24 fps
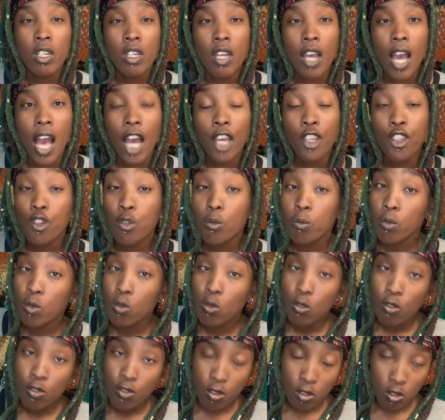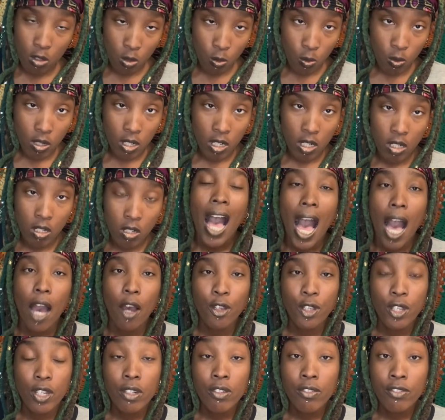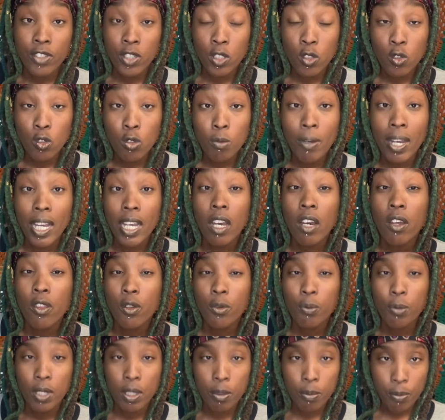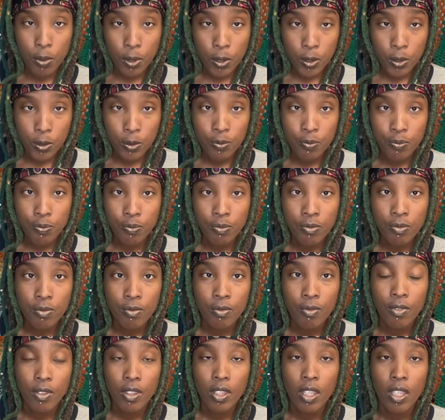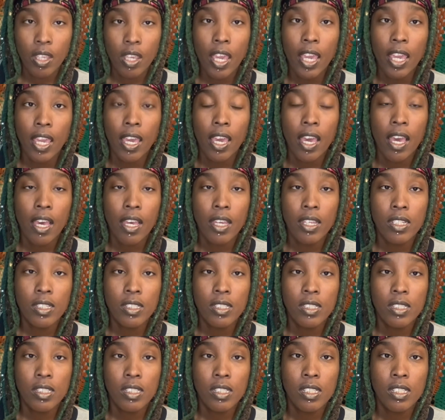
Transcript: how you move through the world, how you're viewed by other people, and